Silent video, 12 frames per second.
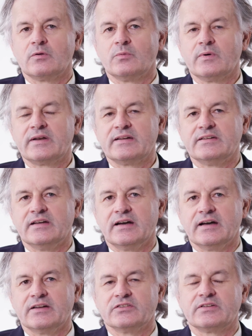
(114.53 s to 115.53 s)
what it
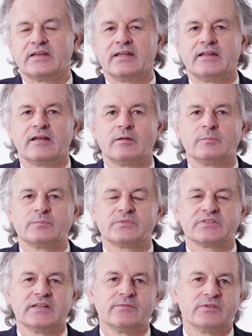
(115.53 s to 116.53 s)
does, and
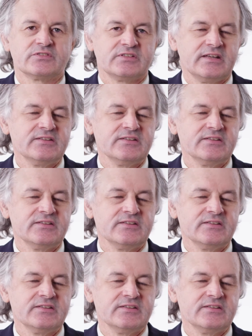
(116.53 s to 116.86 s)
helps give us